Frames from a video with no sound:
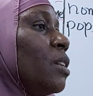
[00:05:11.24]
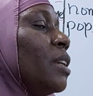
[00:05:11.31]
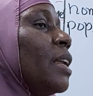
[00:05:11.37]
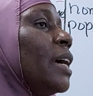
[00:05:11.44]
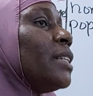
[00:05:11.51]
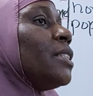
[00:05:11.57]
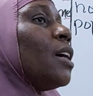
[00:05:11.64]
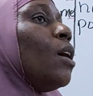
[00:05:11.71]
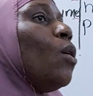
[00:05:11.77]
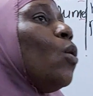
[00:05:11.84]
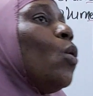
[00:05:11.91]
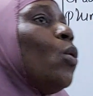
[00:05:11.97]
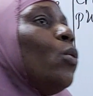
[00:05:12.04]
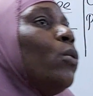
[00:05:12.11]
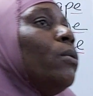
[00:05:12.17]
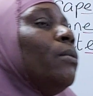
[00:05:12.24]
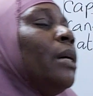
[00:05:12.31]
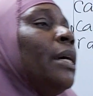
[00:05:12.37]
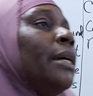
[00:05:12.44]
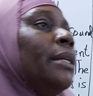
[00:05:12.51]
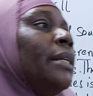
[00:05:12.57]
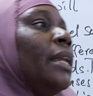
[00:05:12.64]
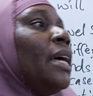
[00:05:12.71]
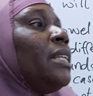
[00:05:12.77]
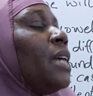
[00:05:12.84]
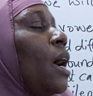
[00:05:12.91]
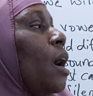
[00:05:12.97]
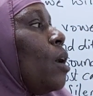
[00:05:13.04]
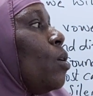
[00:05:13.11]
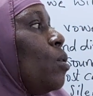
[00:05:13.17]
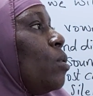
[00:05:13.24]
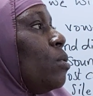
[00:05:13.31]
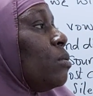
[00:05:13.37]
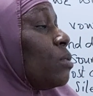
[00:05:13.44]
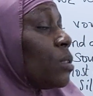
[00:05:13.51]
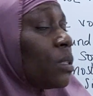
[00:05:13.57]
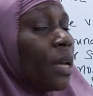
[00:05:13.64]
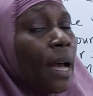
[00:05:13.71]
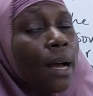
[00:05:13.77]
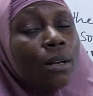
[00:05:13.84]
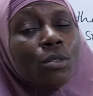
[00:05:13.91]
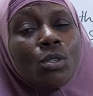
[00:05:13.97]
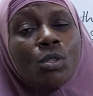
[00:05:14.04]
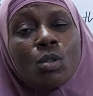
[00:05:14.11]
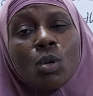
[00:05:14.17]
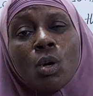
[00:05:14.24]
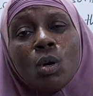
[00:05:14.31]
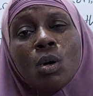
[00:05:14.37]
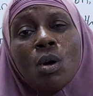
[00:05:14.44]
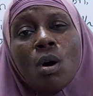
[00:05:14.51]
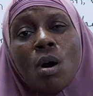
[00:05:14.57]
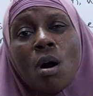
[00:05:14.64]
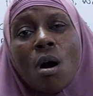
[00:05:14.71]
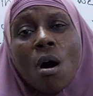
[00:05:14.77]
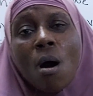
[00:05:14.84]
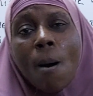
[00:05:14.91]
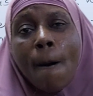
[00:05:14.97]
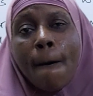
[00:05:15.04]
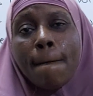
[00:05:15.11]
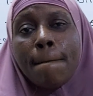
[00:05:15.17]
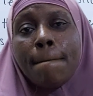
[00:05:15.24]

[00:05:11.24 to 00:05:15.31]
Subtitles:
the letter O. The letter O sounds O,